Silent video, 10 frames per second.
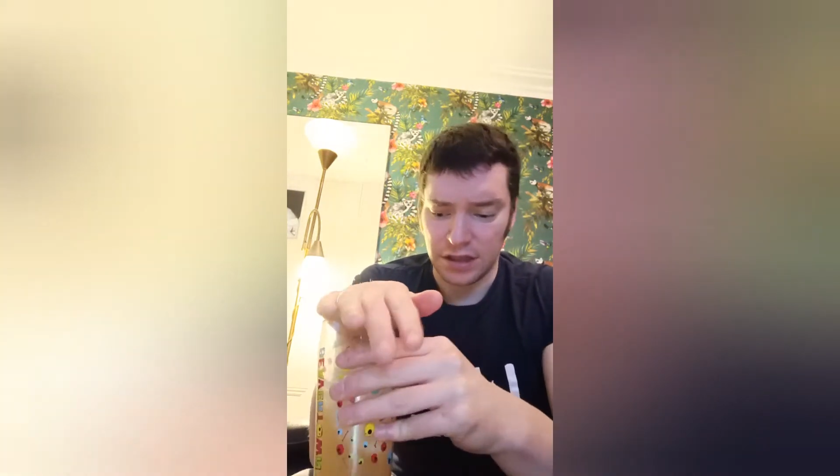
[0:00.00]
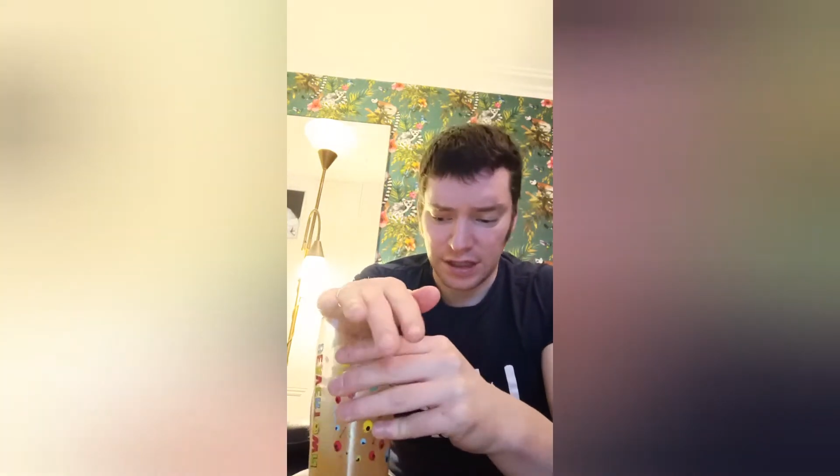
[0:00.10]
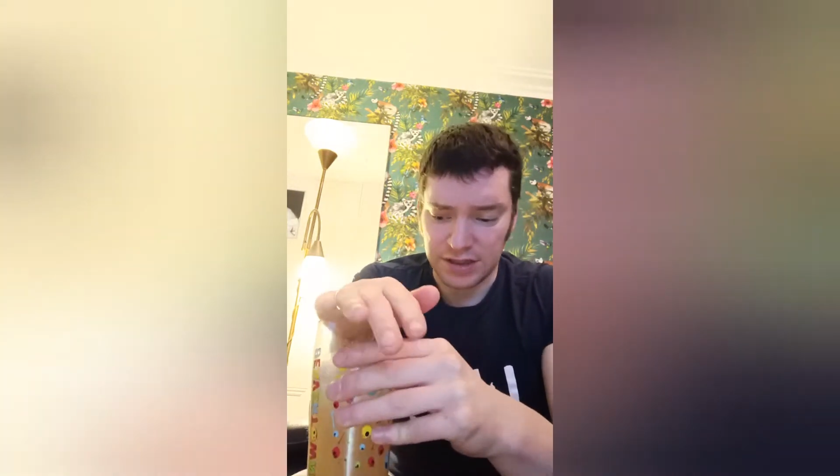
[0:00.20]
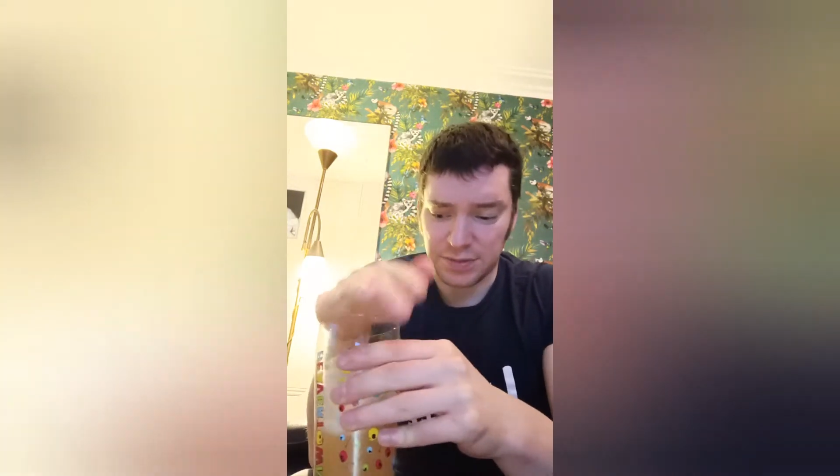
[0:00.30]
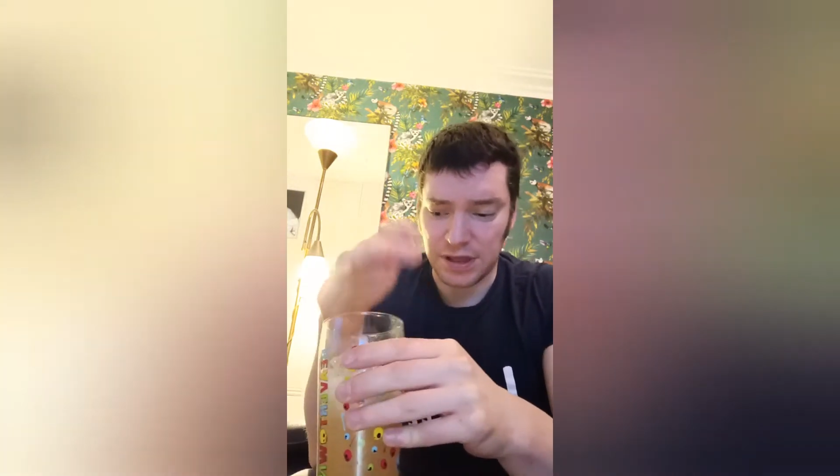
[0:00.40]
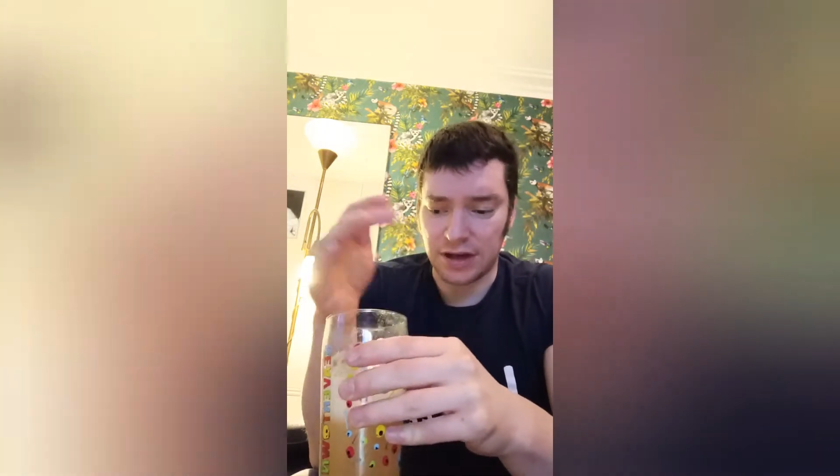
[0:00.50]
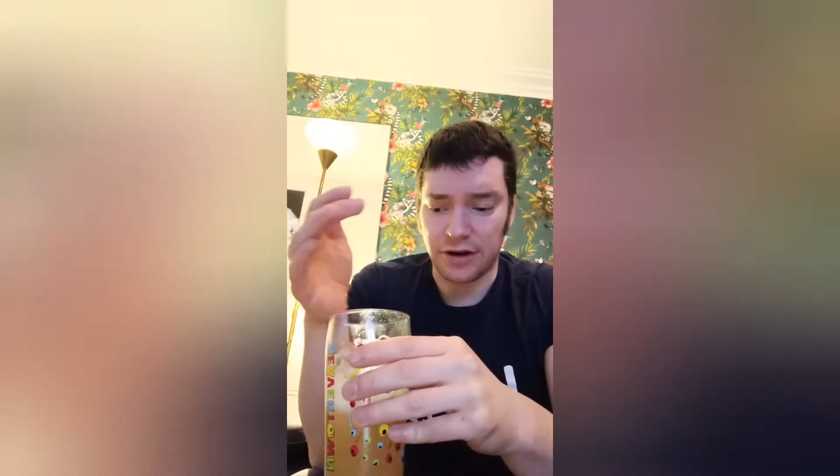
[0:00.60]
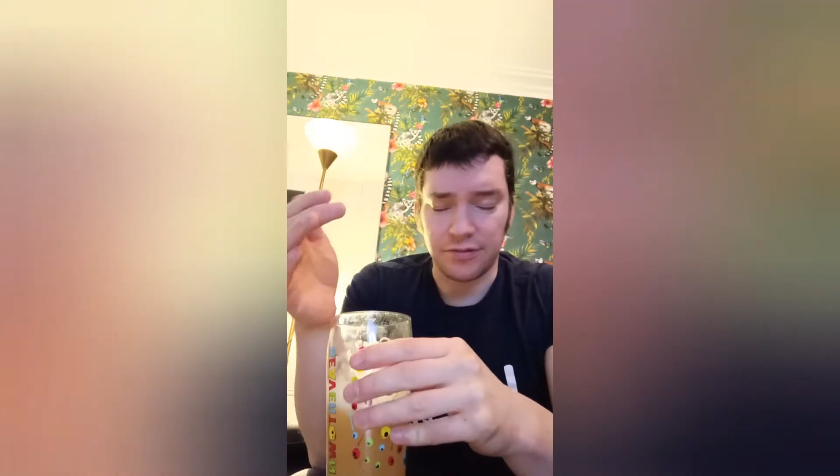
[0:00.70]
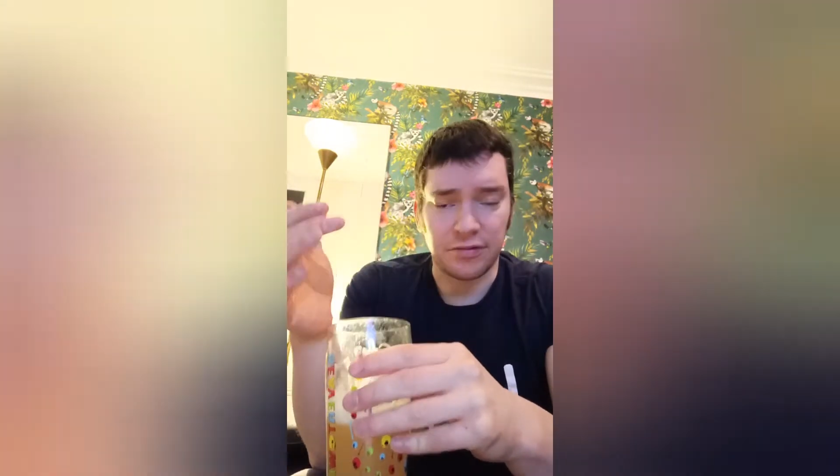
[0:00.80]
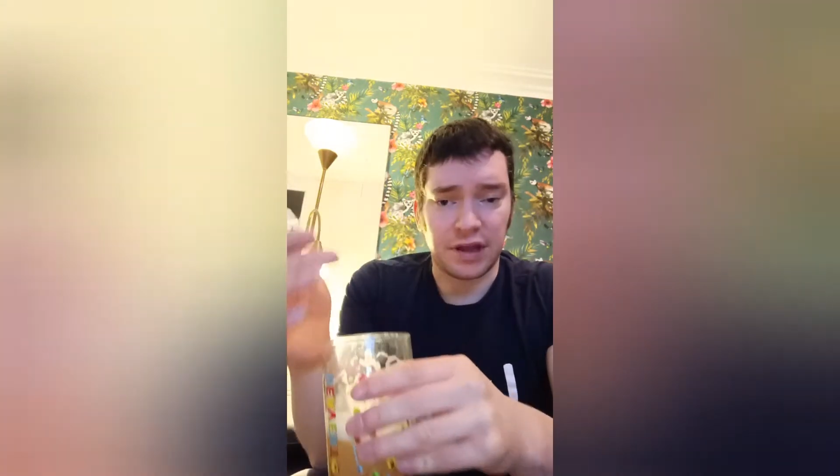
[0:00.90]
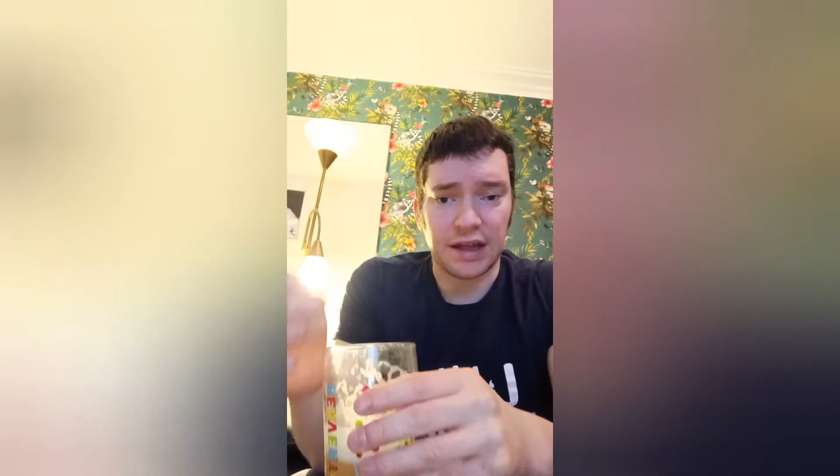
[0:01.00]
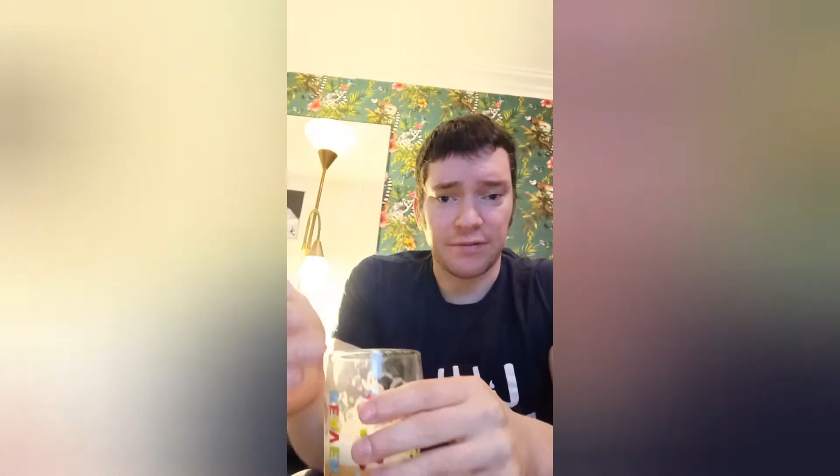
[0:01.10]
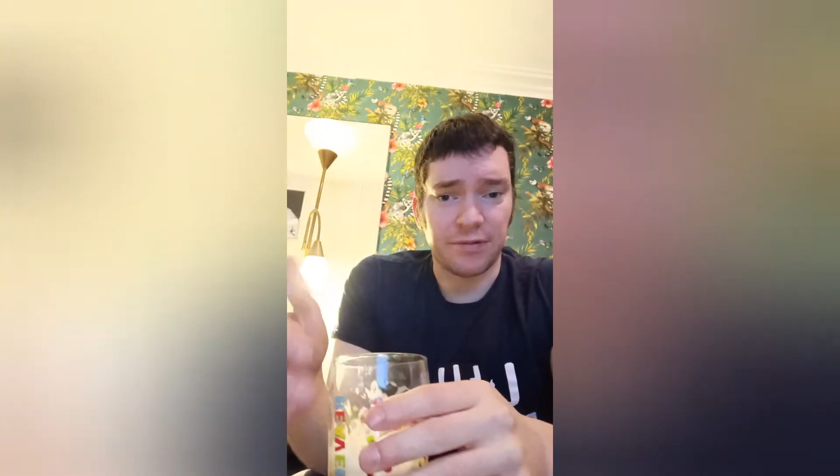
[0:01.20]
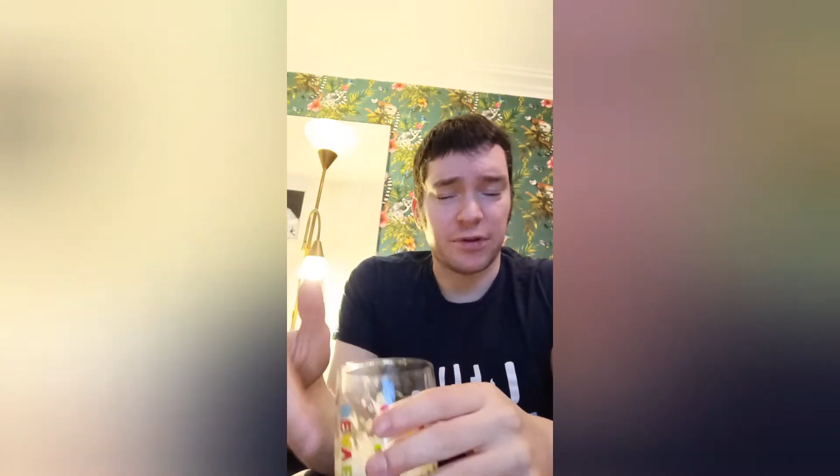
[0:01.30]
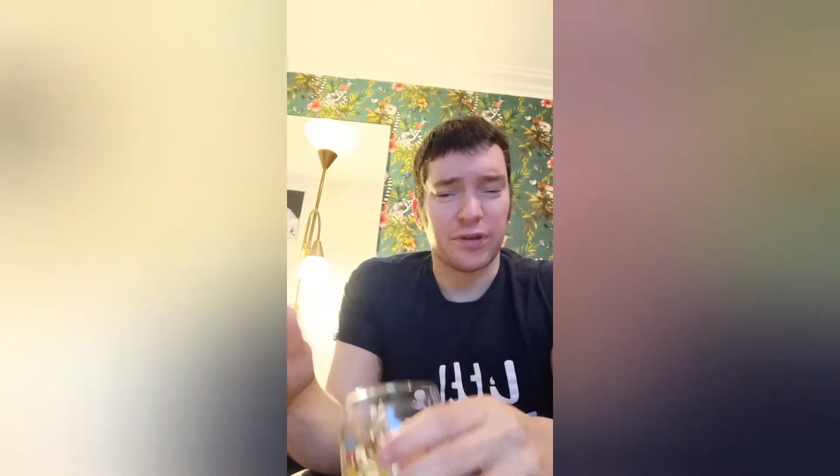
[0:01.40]
spin it around, and
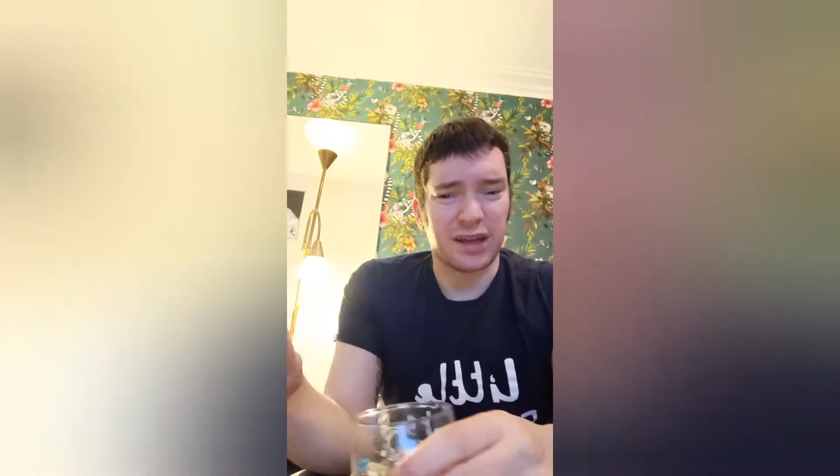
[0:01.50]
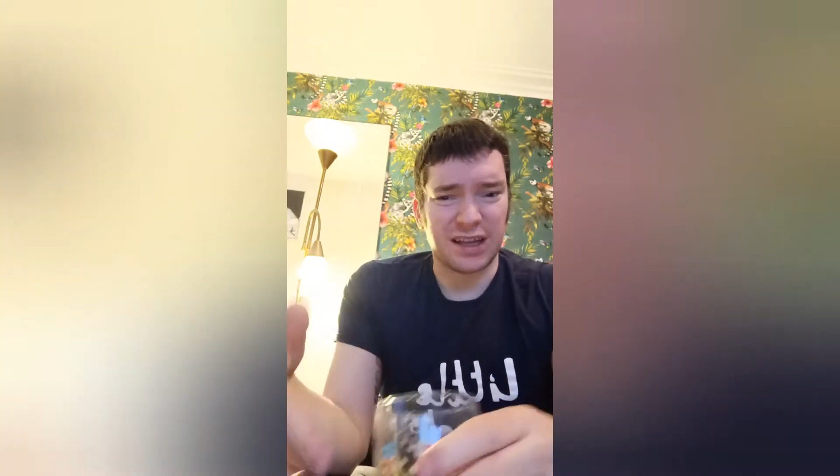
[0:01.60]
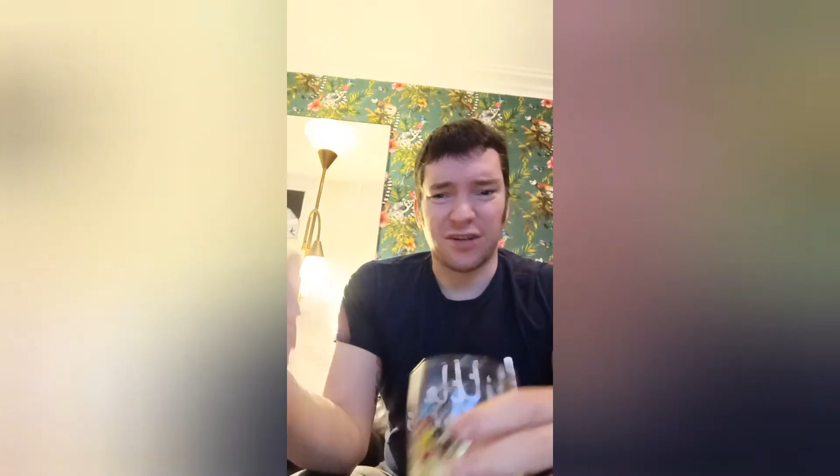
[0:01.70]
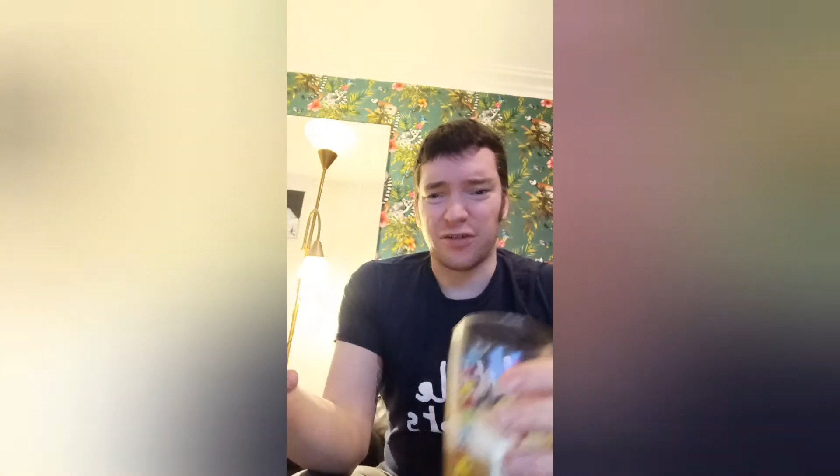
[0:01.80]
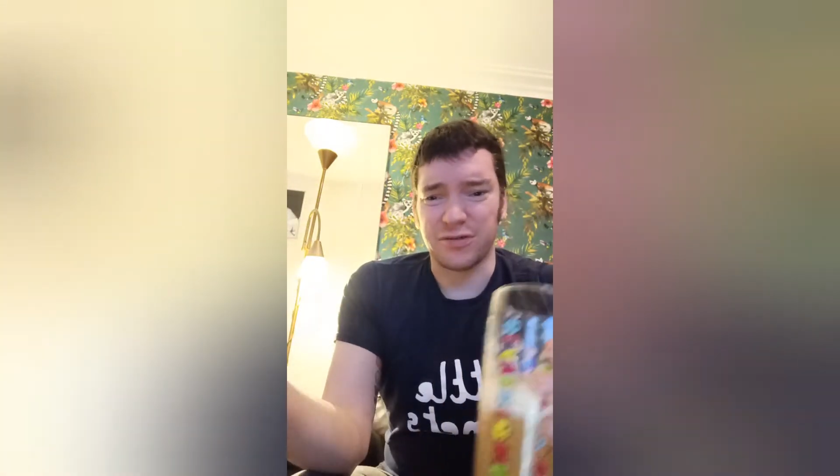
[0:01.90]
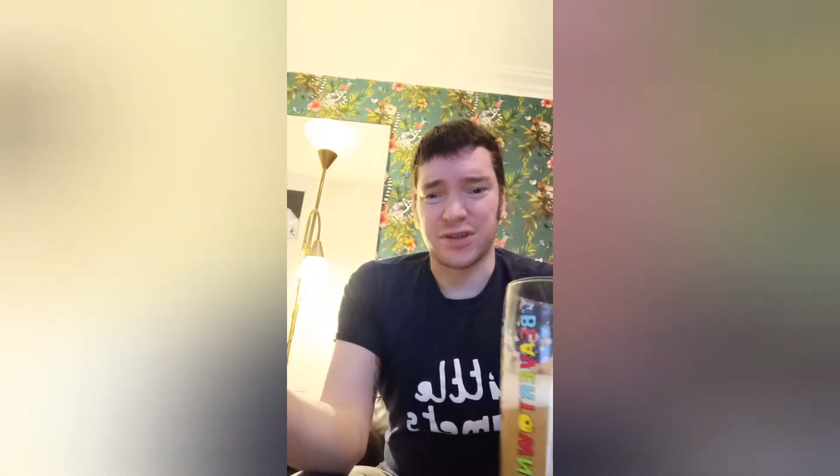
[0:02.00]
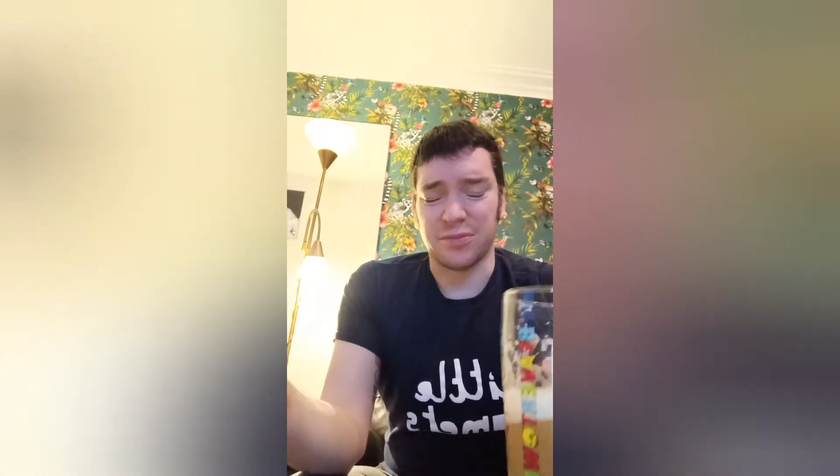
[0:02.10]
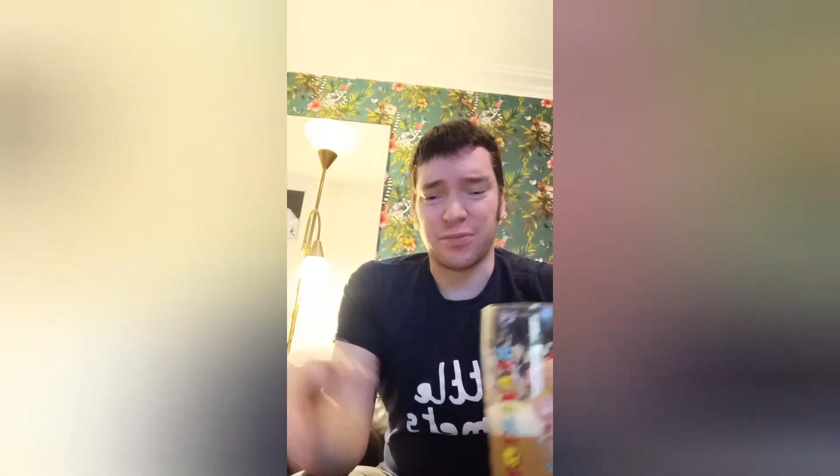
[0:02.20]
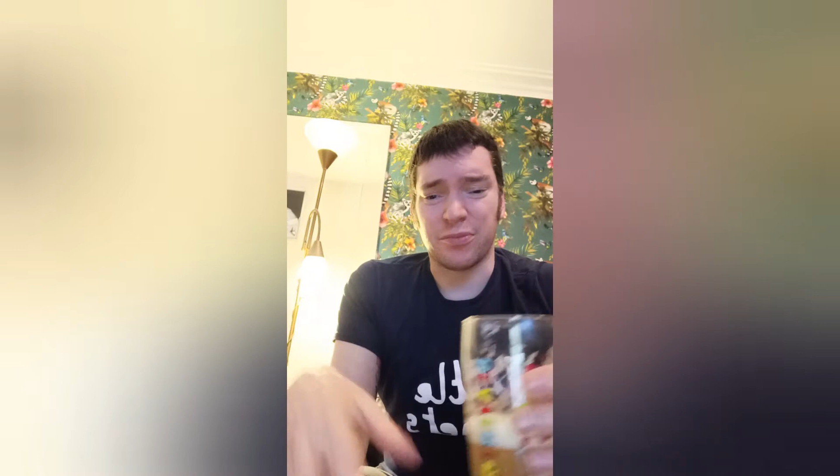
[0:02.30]
we've been told that kind of obviously